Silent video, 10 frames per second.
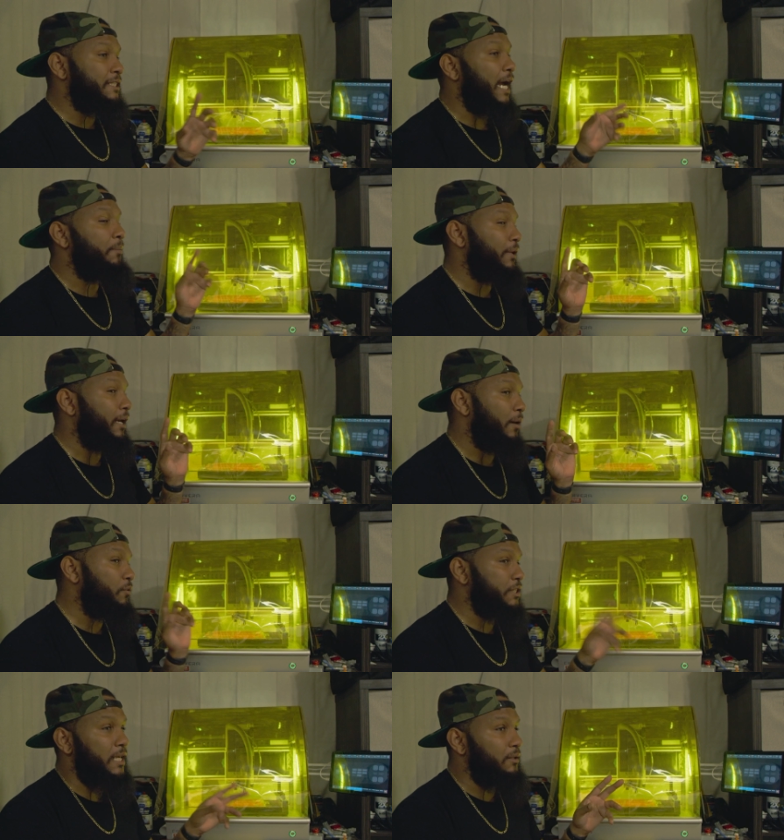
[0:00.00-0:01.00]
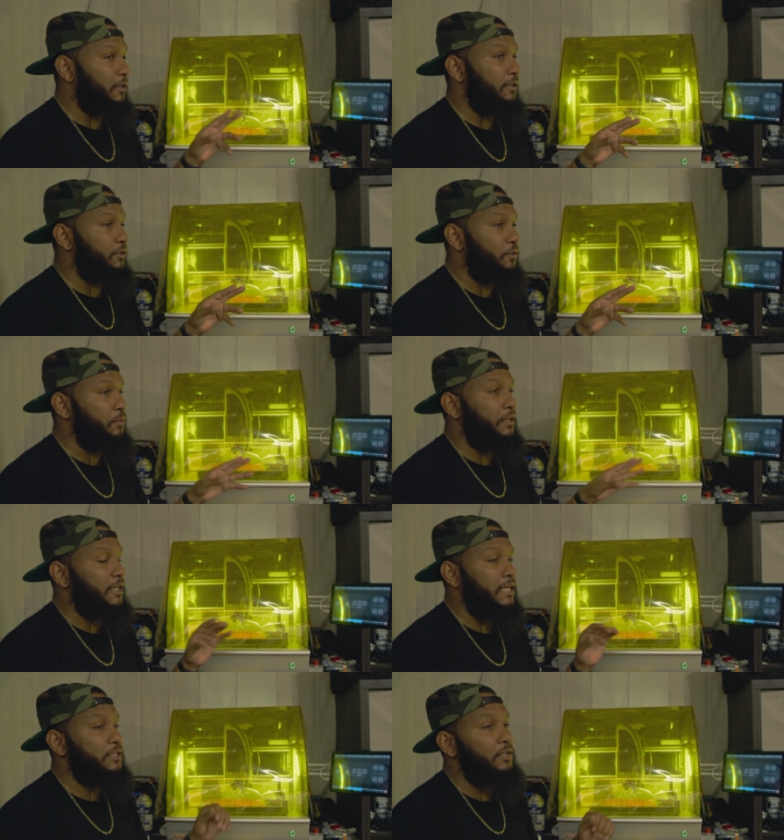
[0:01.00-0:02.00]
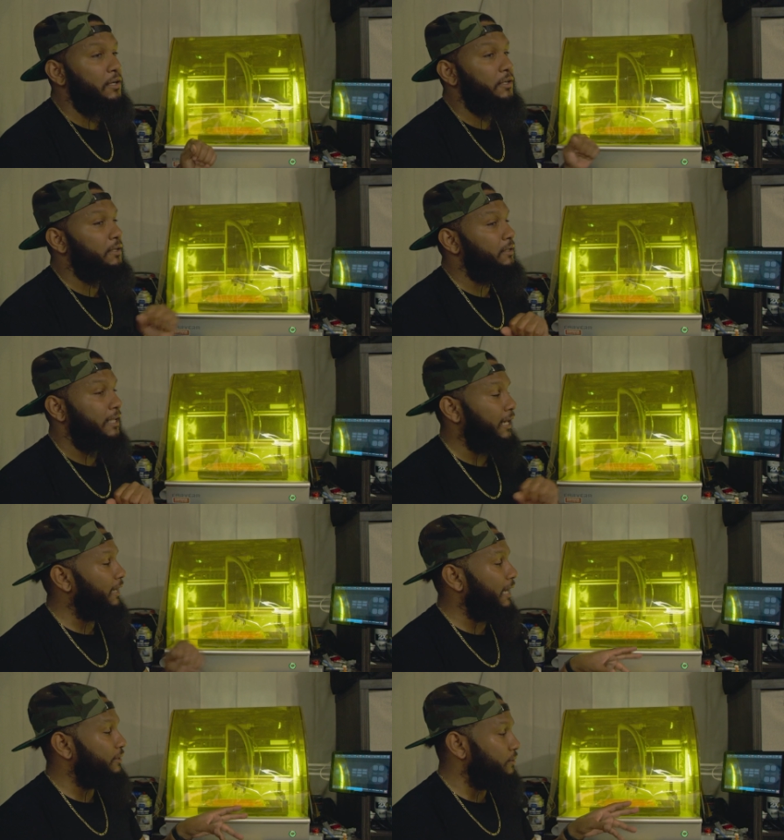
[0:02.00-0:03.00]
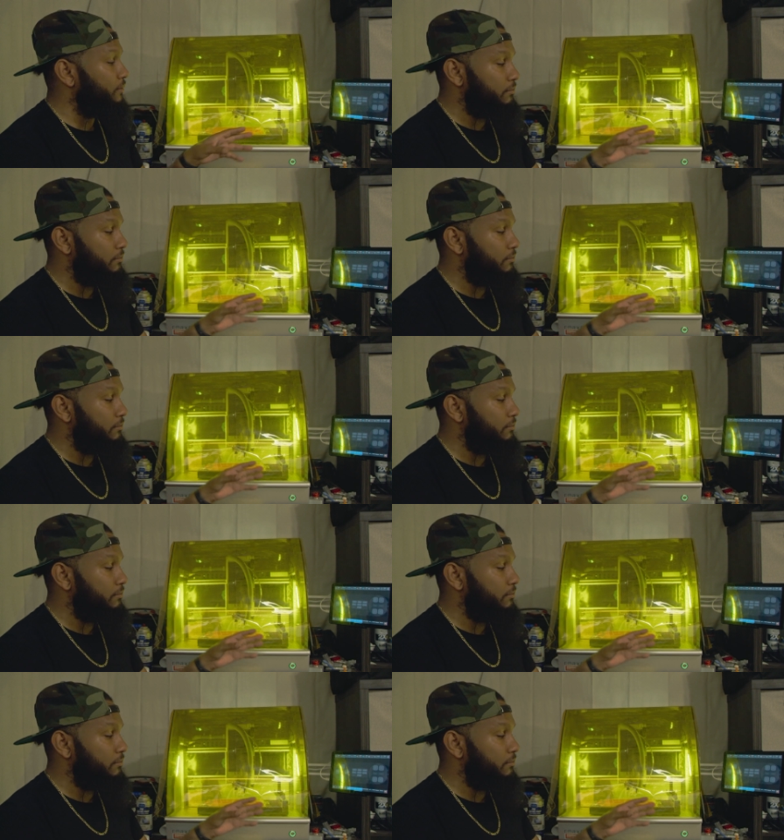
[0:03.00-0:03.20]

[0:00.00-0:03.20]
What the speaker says: time that I was doing the Kickstarter that I got,